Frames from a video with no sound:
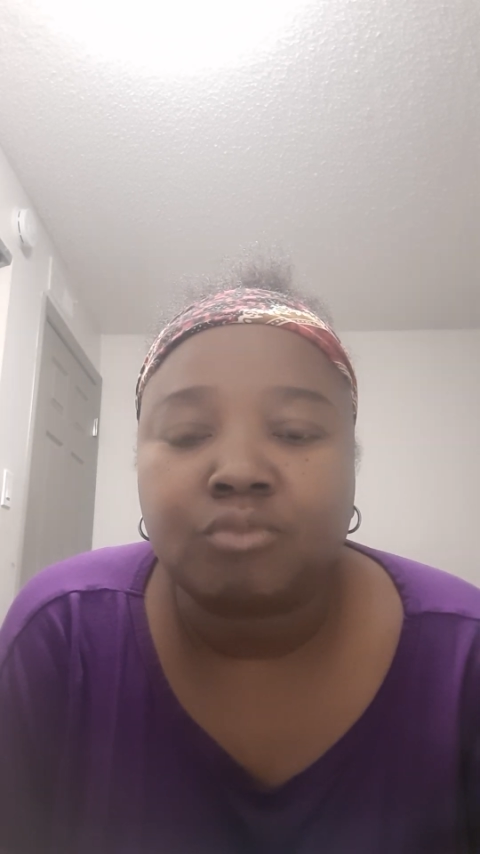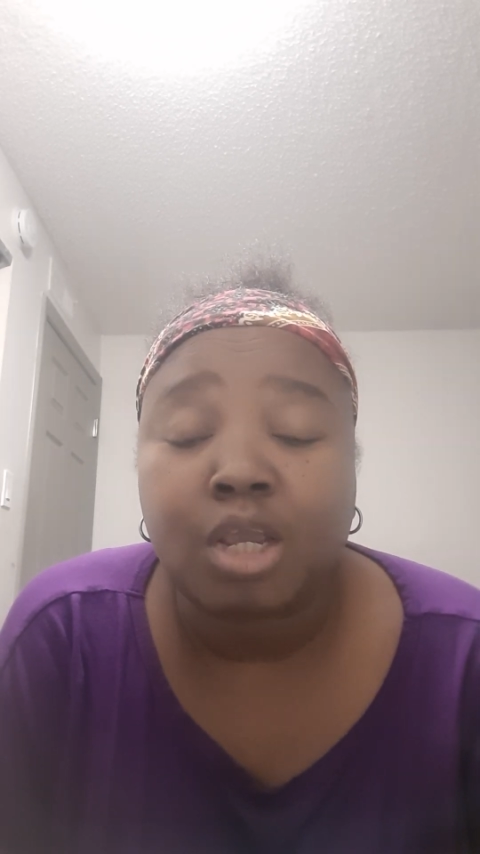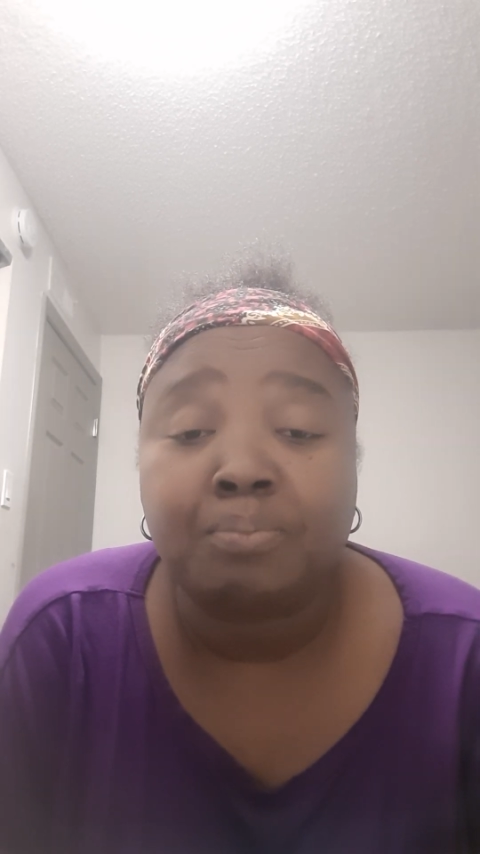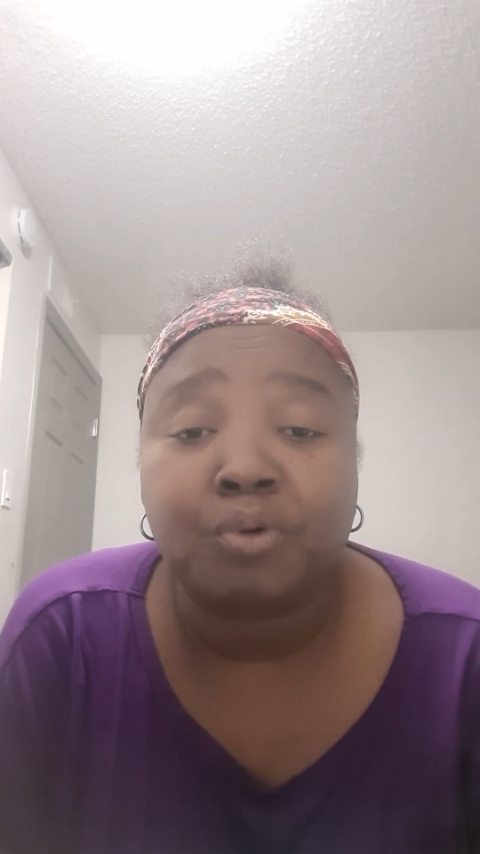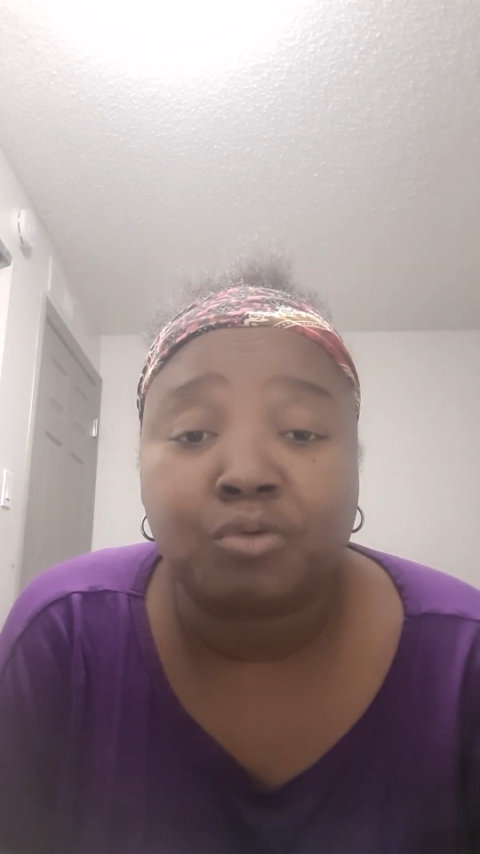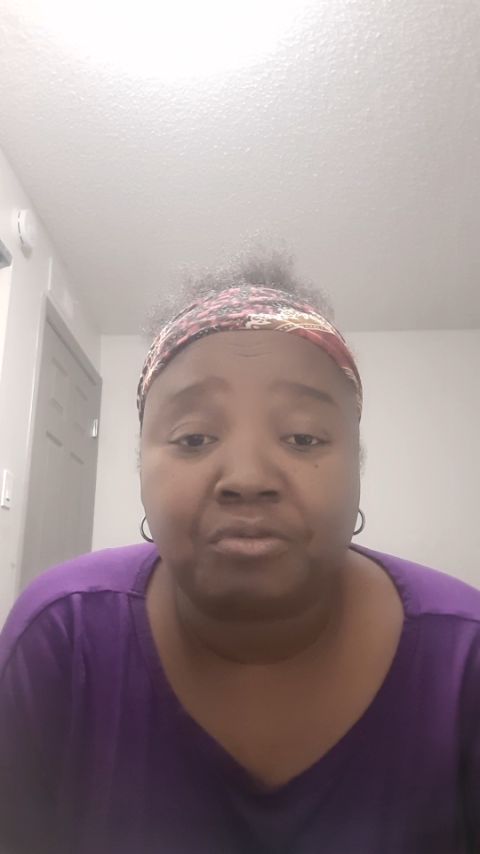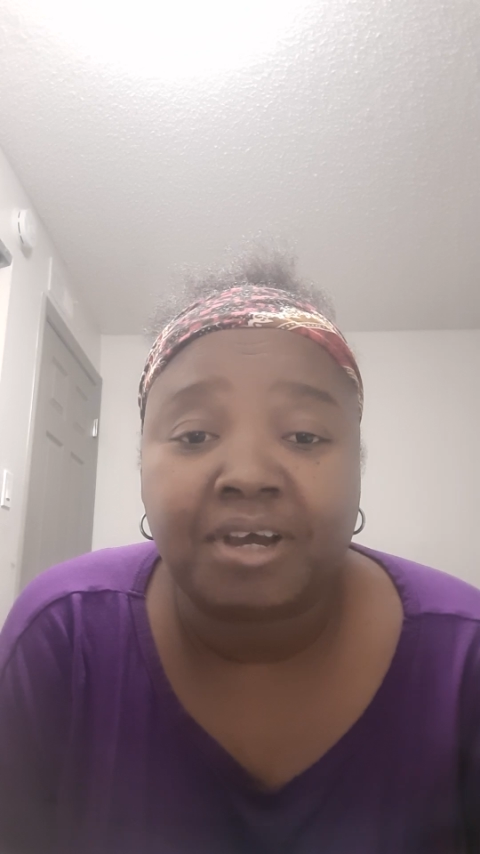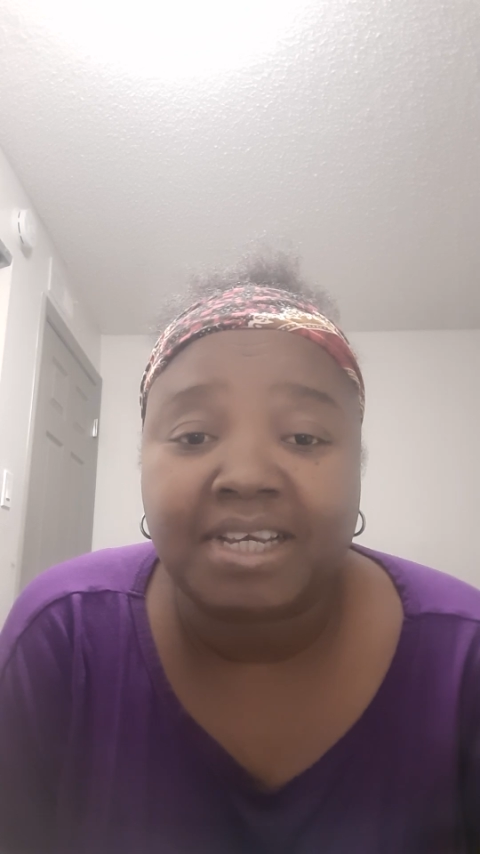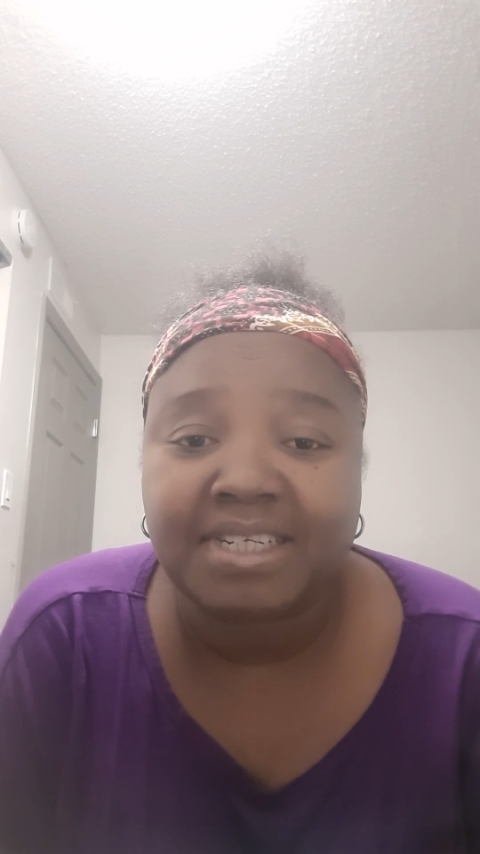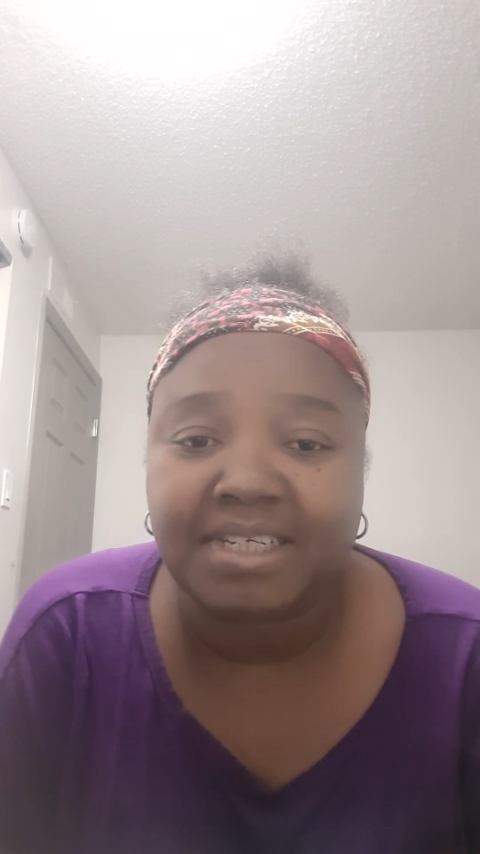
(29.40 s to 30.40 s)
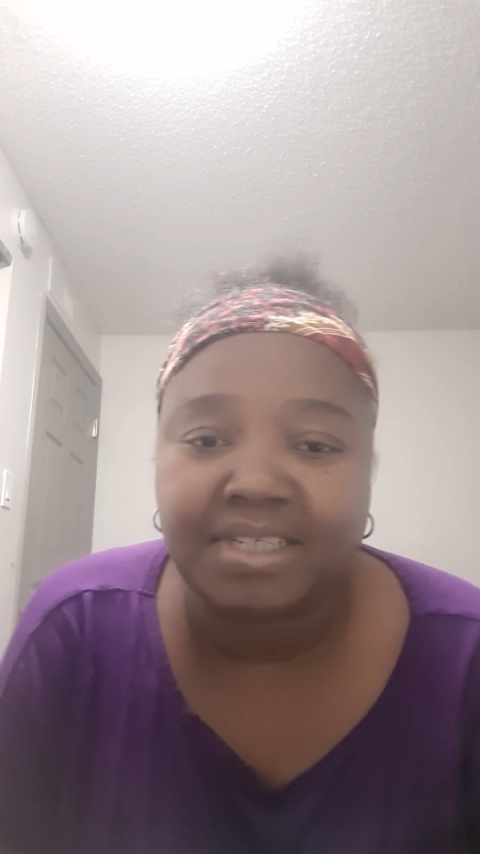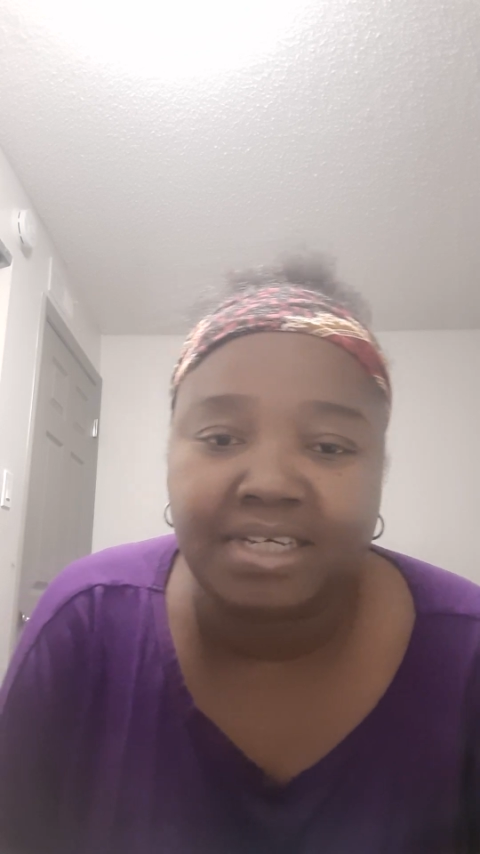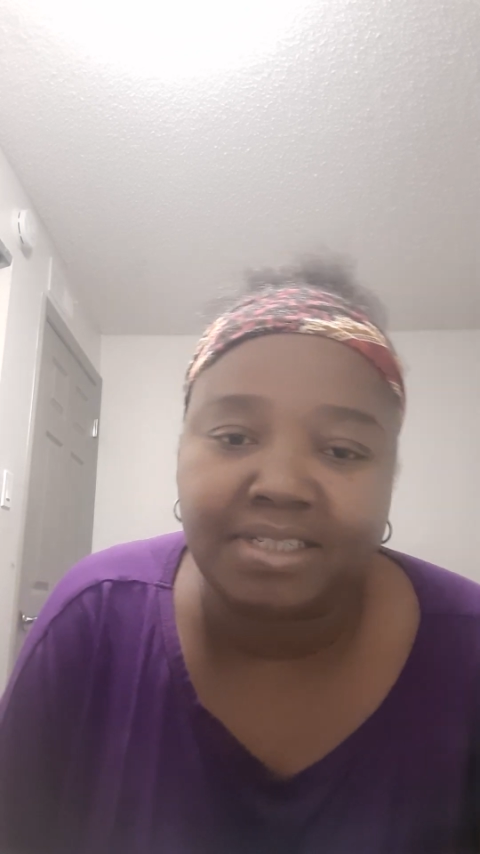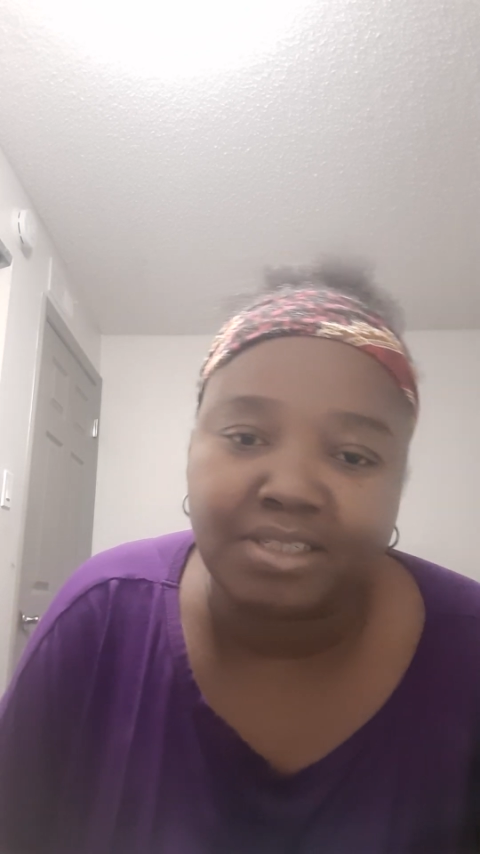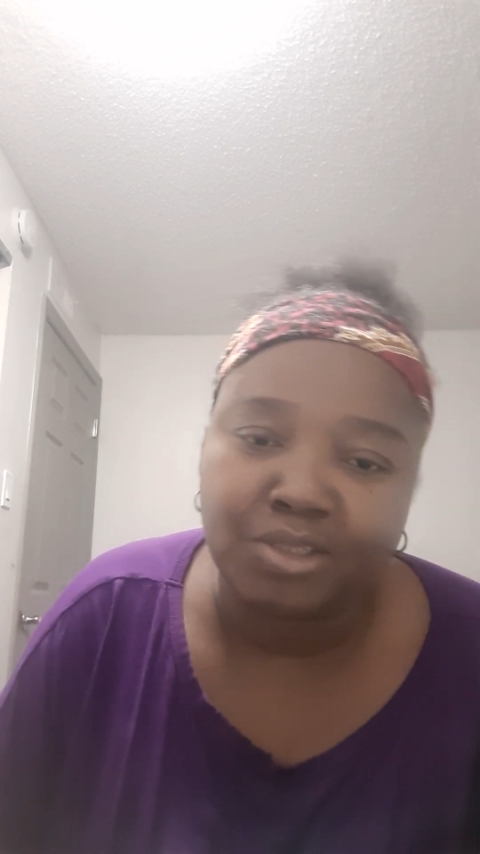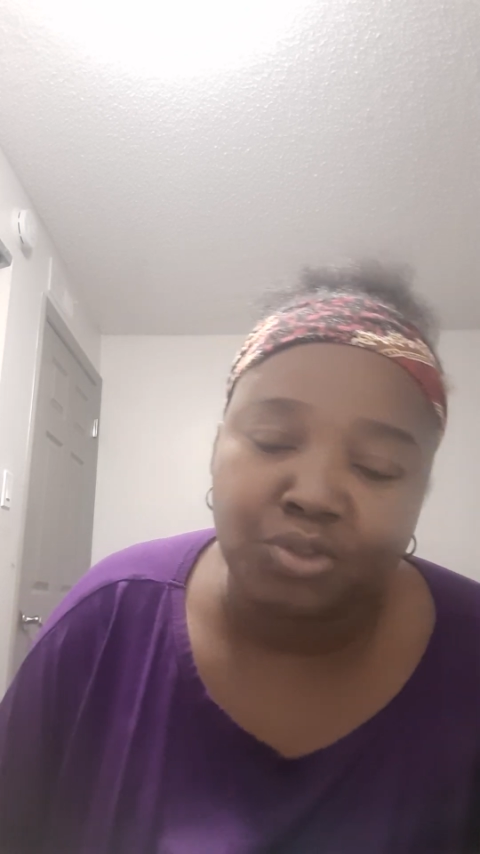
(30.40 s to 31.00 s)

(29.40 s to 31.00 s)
a provider, that's a